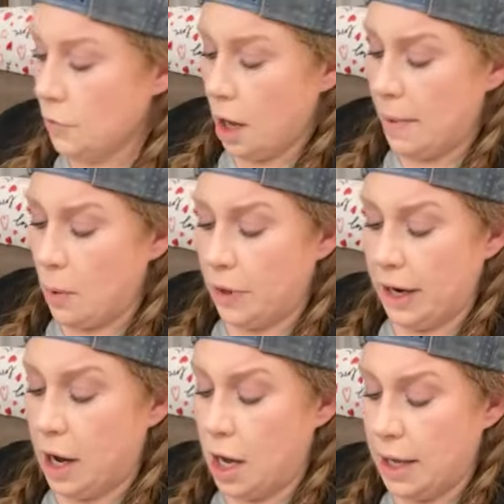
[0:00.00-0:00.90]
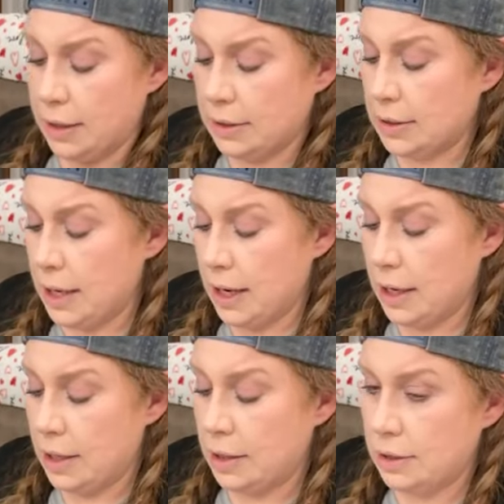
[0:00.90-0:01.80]
about what I got.
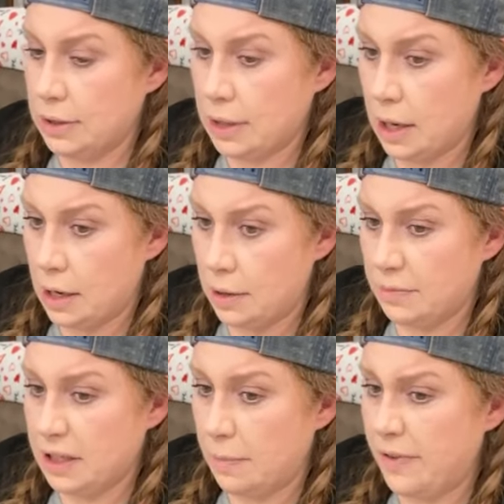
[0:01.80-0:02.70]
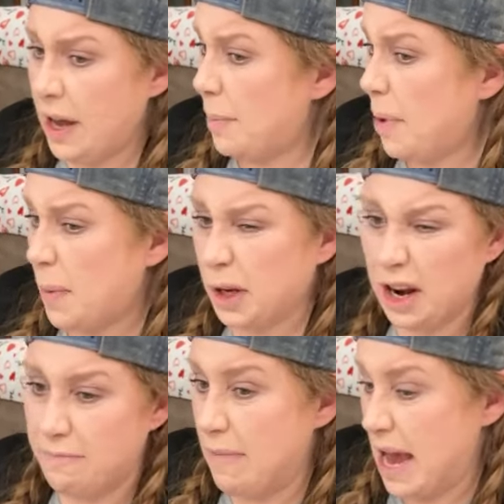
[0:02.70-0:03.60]
And some of it I probably
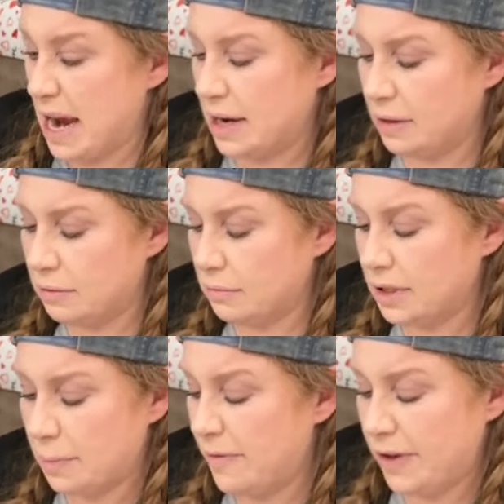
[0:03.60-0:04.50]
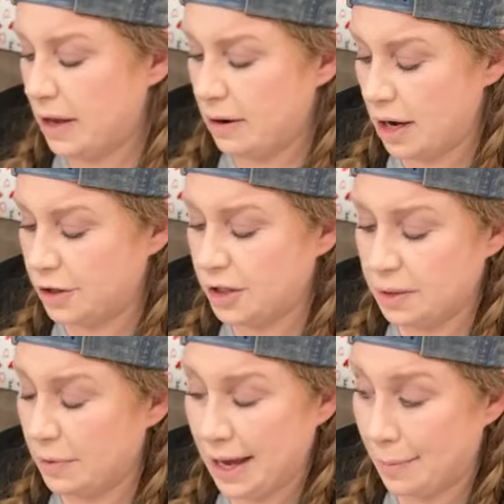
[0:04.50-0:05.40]
could have made. Some of it I just
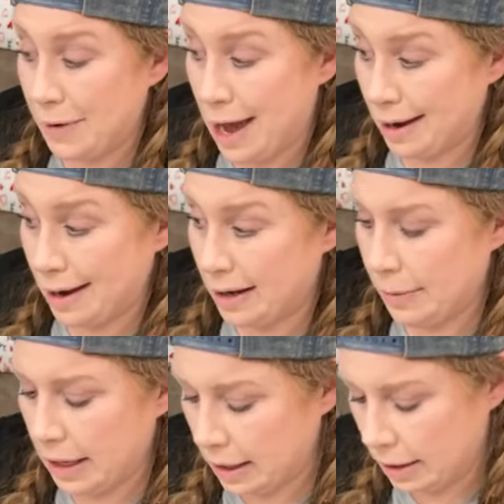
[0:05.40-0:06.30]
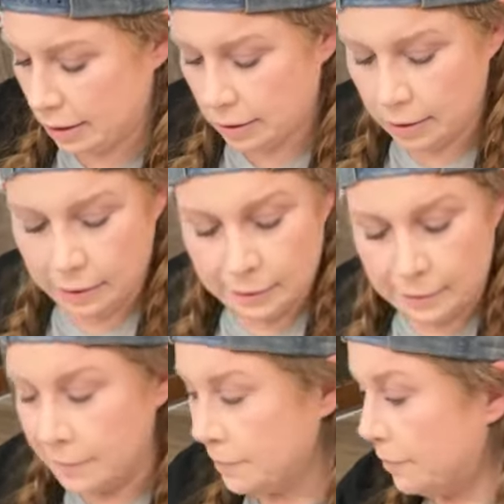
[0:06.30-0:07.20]
am like, I'm not going to make it.
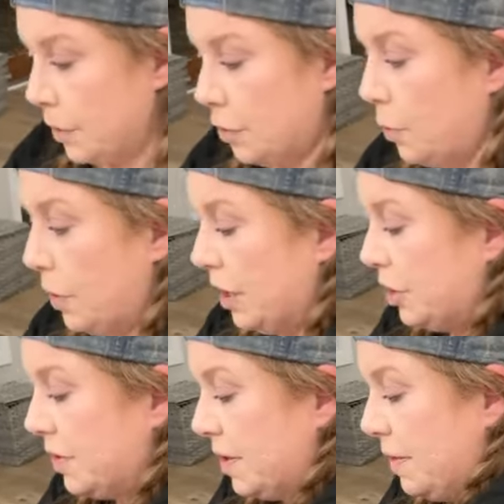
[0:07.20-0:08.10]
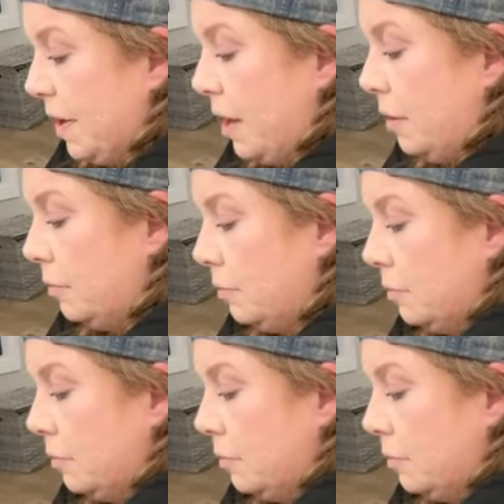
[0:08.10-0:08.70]
I don't know why I just did that.